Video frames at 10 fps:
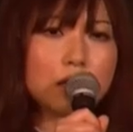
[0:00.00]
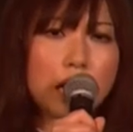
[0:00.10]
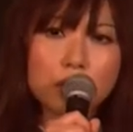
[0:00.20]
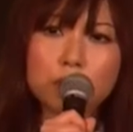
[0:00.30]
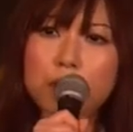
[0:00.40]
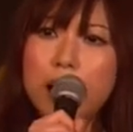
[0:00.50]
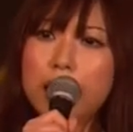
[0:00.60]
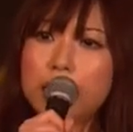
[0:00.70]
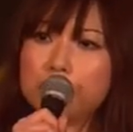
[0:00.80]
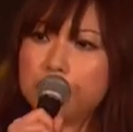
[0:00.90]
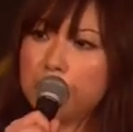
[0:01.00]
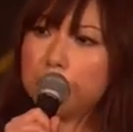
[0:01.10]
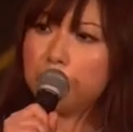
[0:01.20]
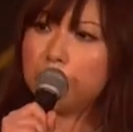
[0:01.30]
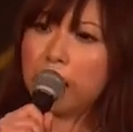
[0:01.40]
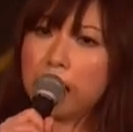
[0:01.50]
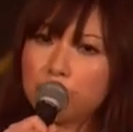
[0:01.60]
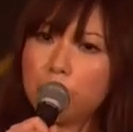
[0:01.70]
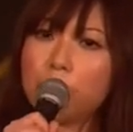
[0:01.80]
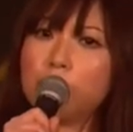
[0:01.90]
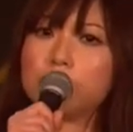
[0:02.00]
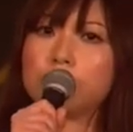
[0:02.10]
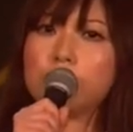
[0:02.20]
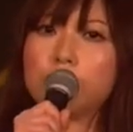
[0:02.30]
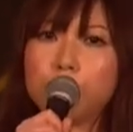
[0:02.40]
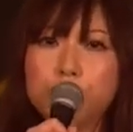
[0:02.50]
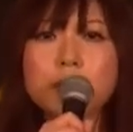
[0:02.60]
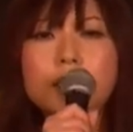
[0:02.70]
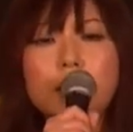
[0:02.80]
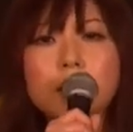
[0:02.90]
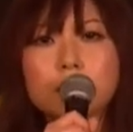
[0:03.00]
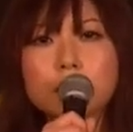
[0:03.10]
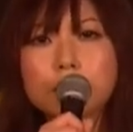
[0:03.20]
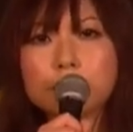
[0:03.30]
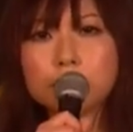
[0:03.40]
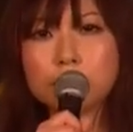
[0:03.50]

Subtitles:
That's why people are called British.